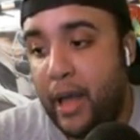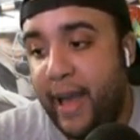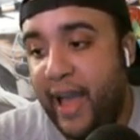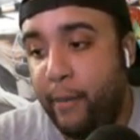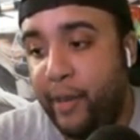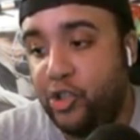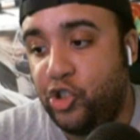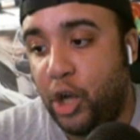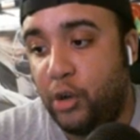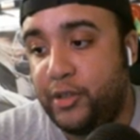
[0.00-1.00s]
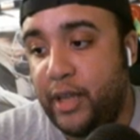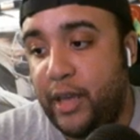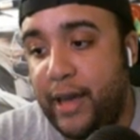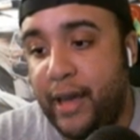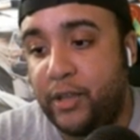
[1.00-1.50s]
Heyman jokes that
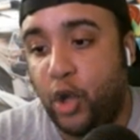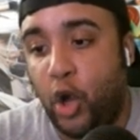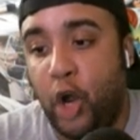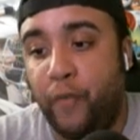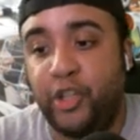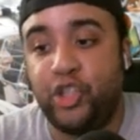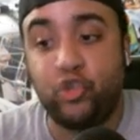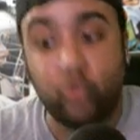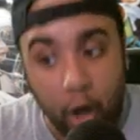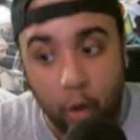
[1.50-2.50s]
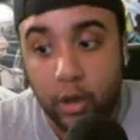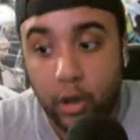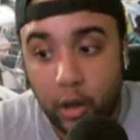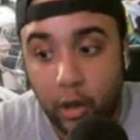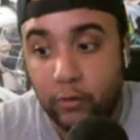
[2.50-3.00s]
he has all the stroke
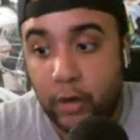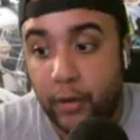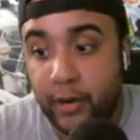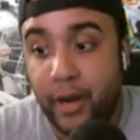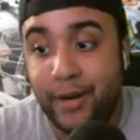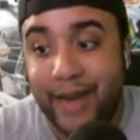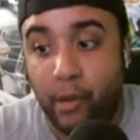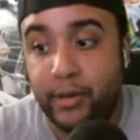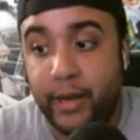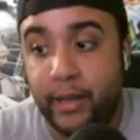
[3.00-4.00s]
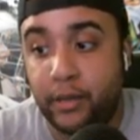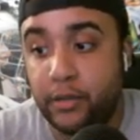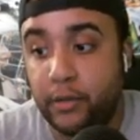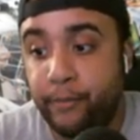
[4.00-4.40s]
around here nowadays.